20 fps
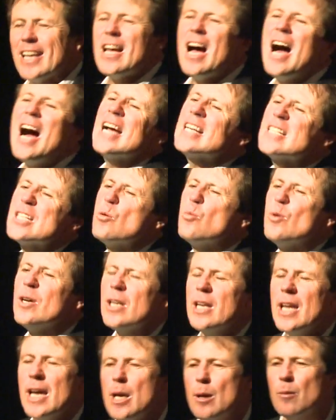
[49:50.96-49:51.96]
Kaiser
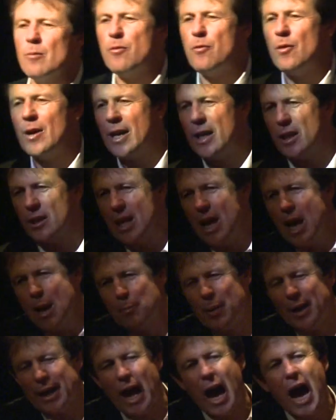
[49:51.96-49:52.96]
Wilhelm failed,
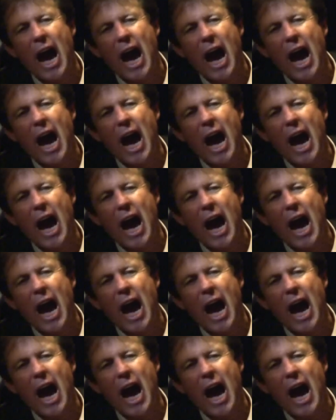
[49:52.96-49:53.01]
but